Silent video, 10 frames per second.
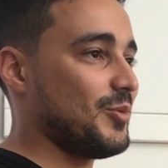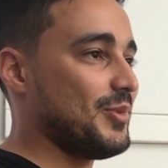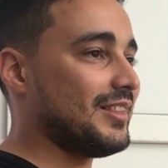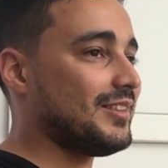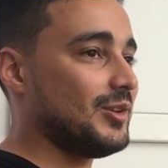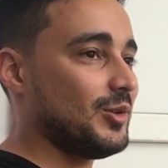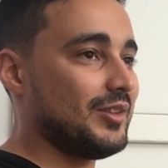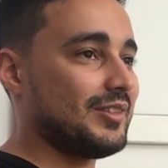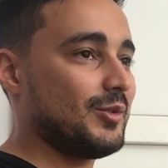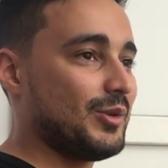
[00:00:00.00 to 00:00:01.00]
me, a deal
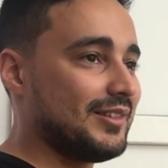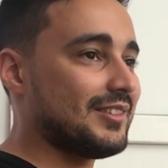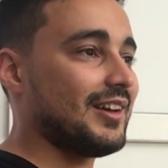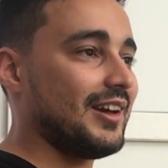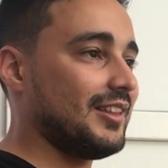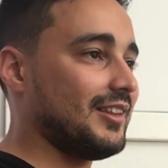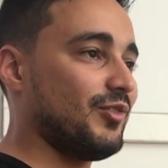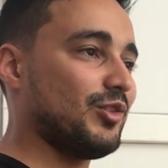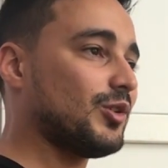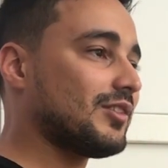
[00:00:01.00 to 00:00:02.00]
is when it's signed. If
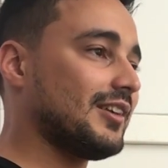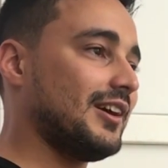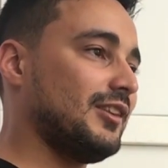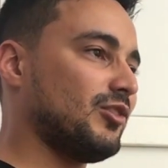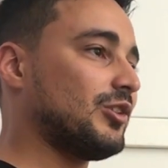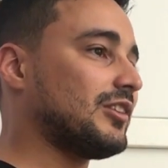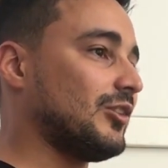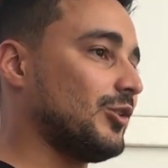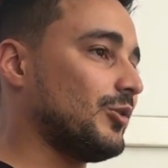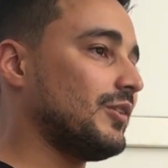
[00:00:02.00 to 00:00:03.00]
it's not signed, it's not a
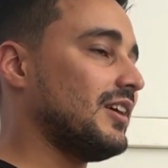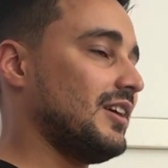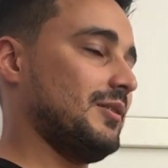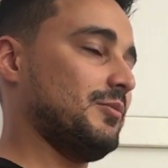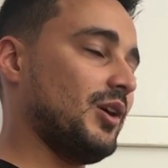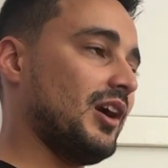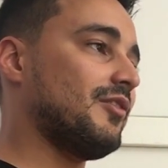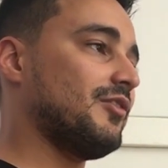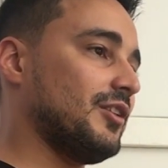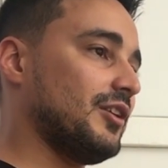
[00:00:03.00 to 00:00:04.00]
deal. We have
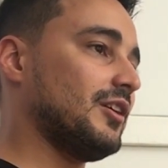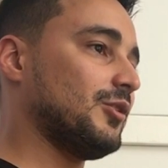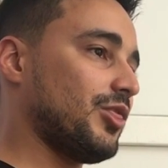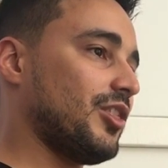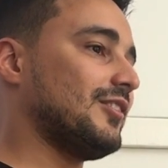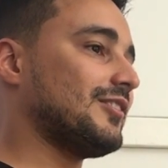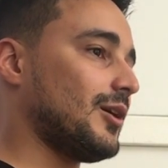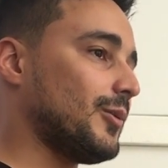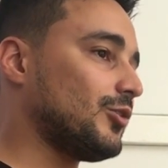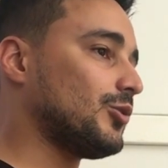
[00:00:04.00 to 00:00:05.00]
the good things
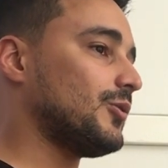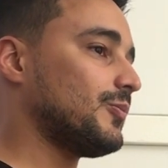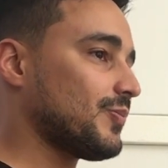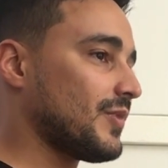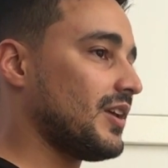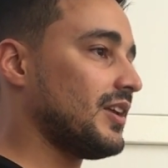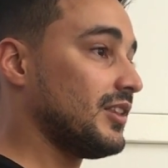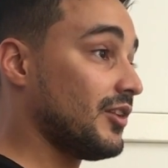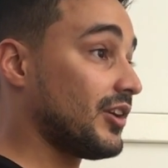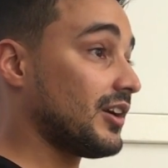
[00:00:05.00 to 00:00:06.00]
coming, so
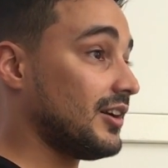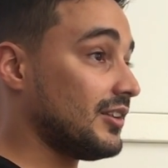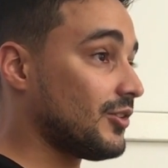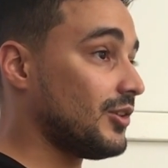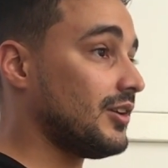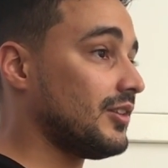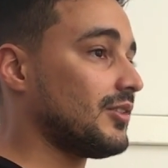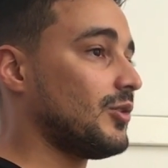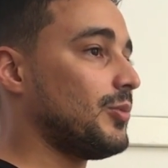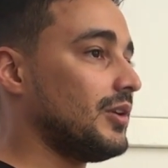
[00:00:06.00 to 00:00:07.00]
different countries,
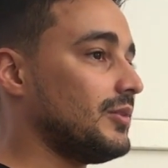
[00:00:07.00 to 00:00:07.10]
hopefully.